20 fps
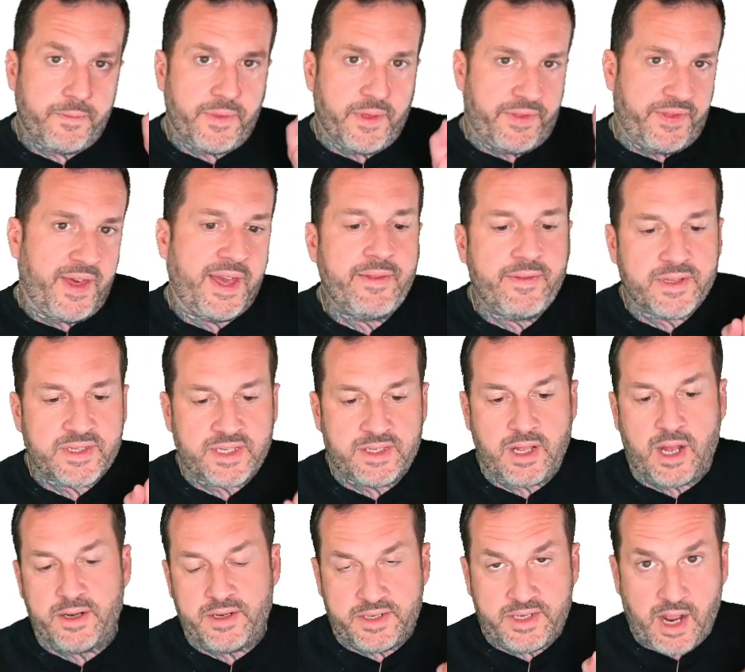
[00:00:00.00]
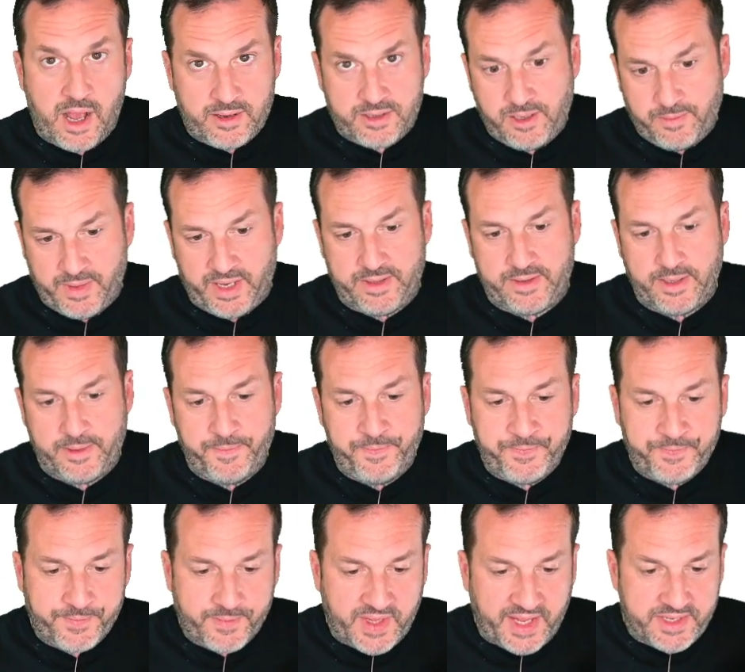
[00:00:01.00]
The thing that's not documented
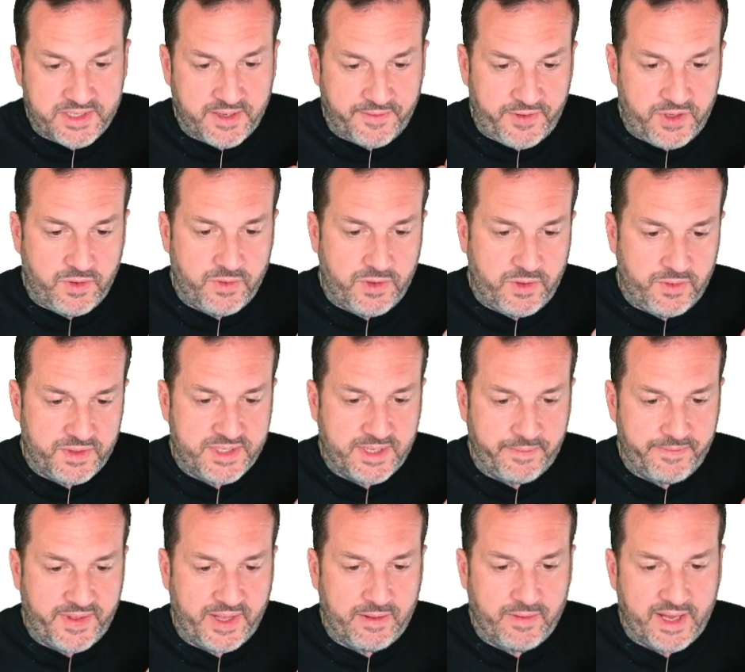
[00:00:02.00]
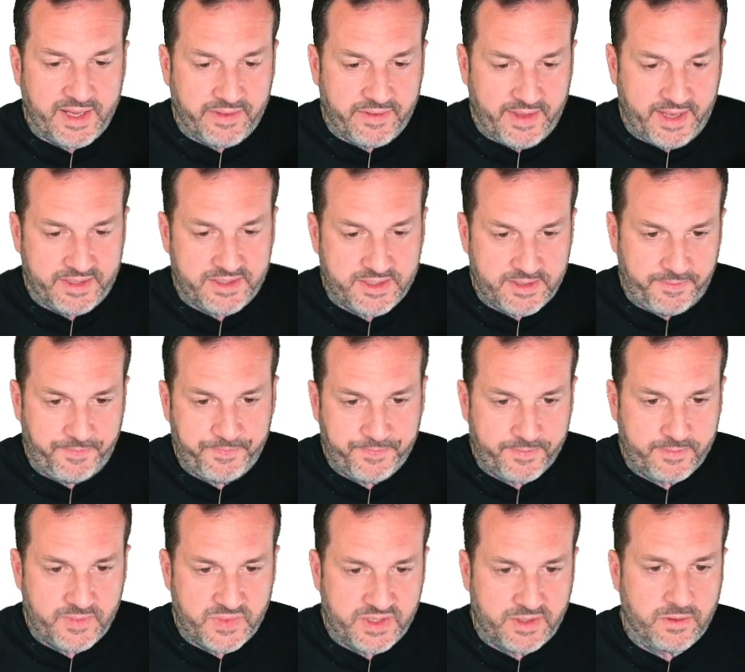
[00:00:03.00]
is if you do something like this.
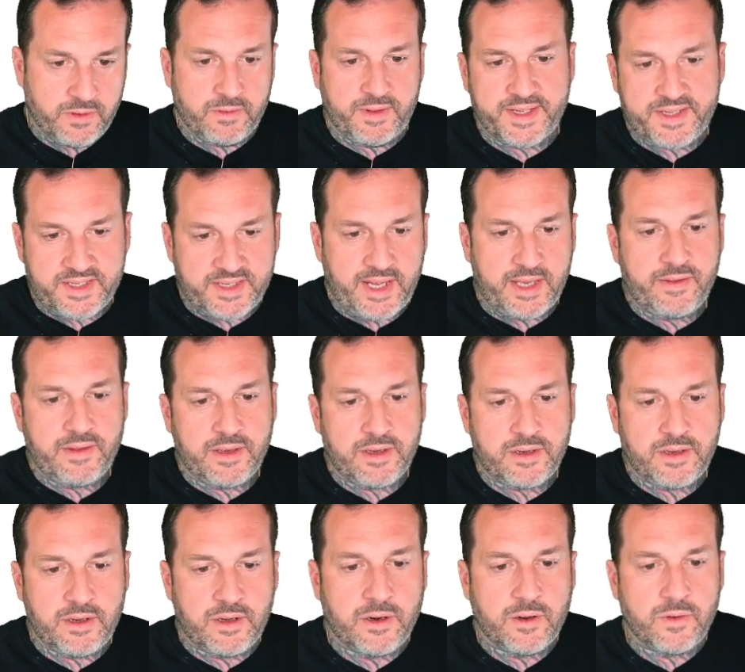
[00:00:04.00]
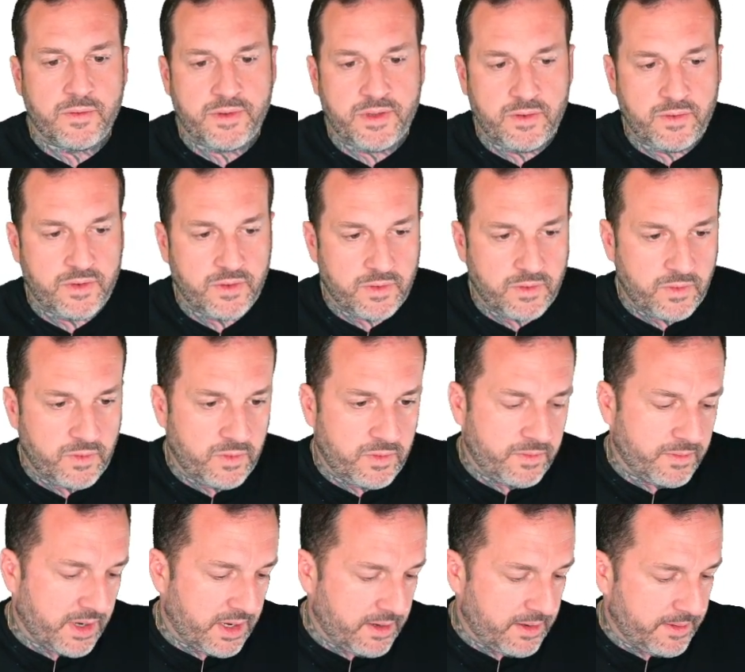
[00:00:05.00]
So let's say that you know you
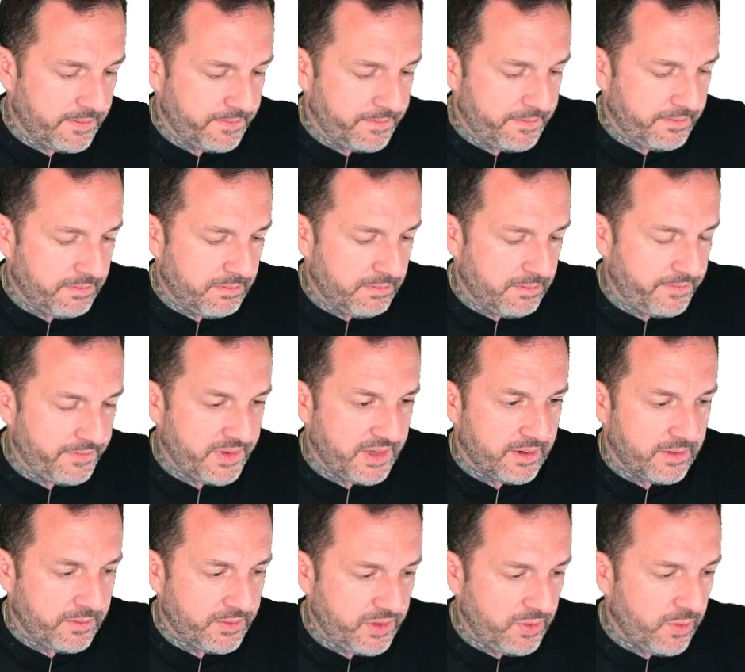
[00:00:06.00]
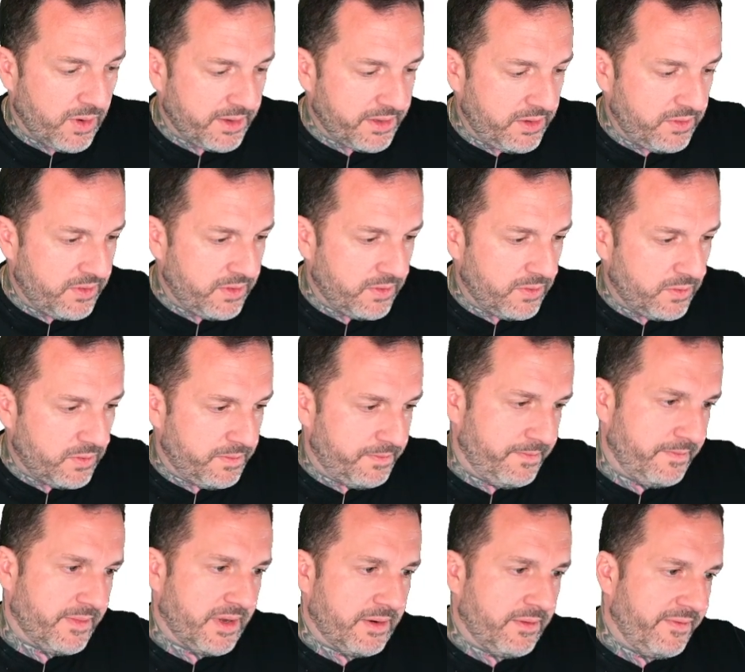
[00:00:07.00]
do um, you know you you do
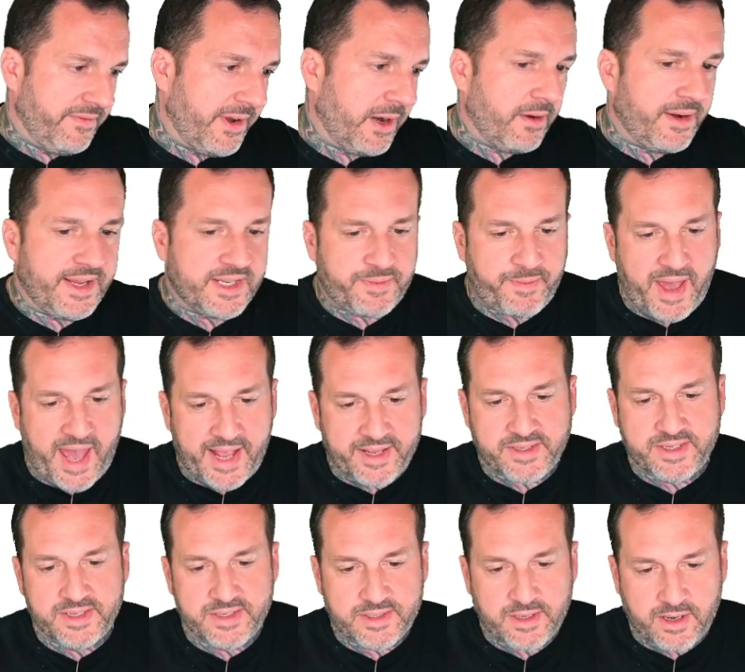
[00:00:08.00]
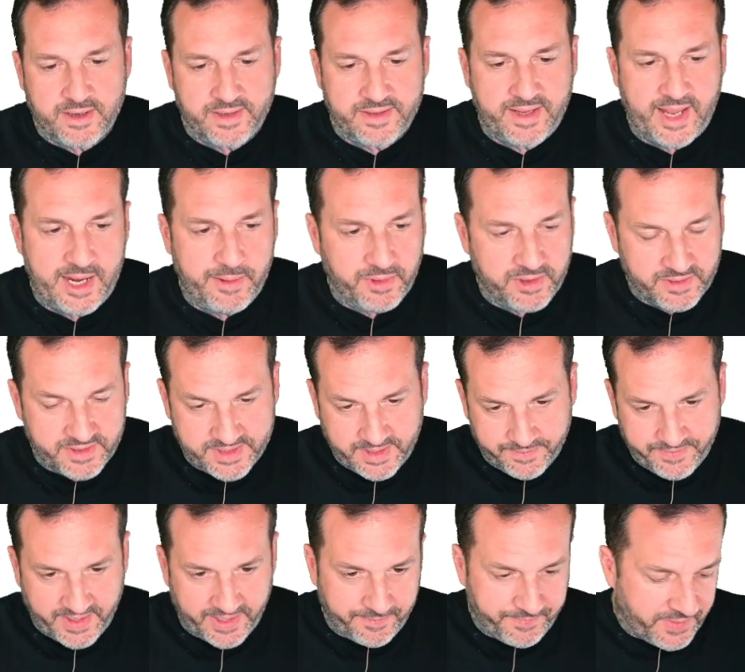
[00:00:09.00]
you know, various passes on a table or
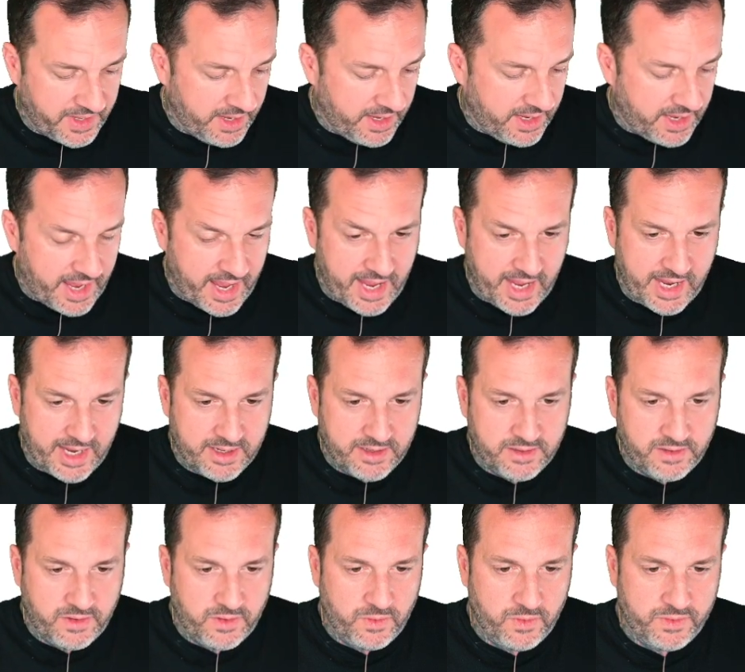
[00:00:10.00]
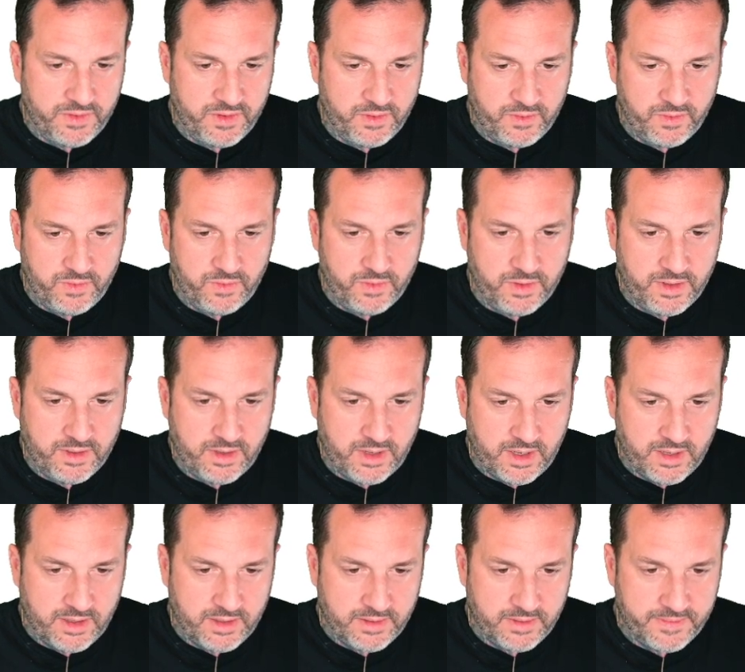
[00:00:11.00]
something, and you do
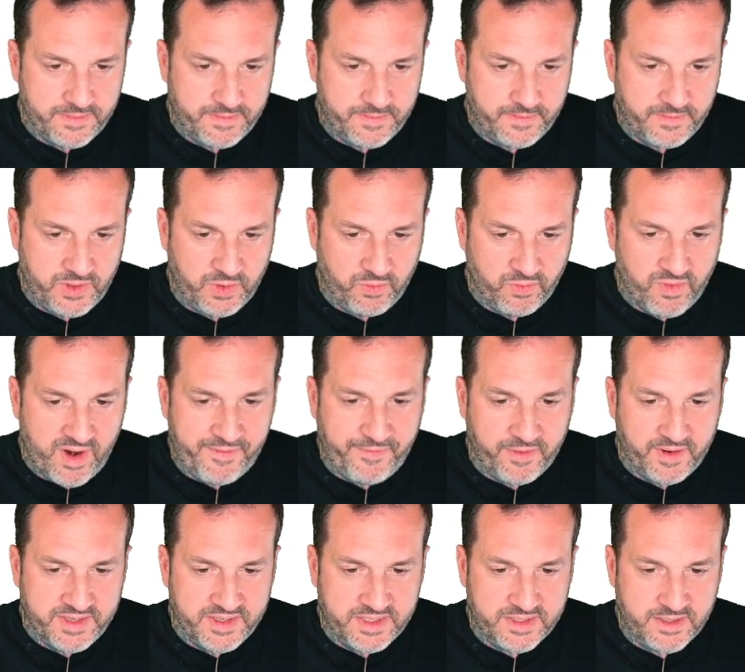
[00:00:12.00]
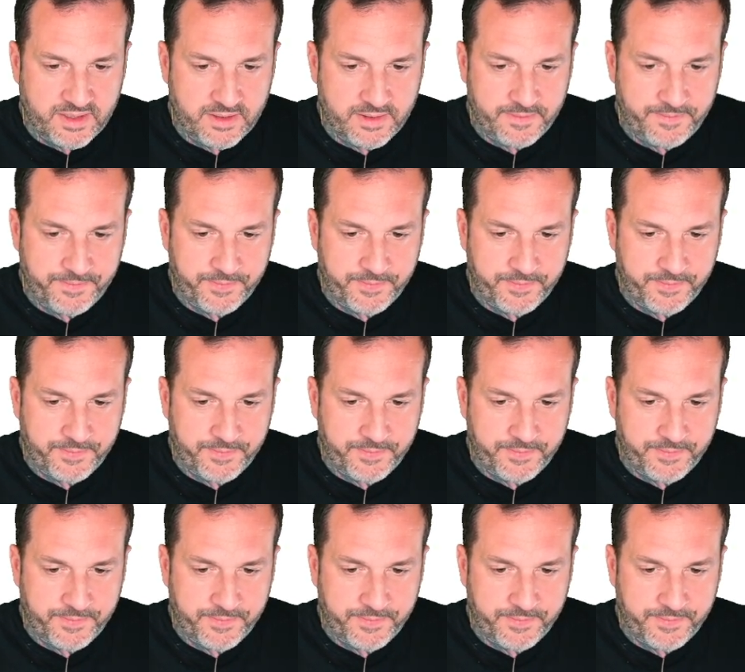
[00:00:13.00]
uh, you reference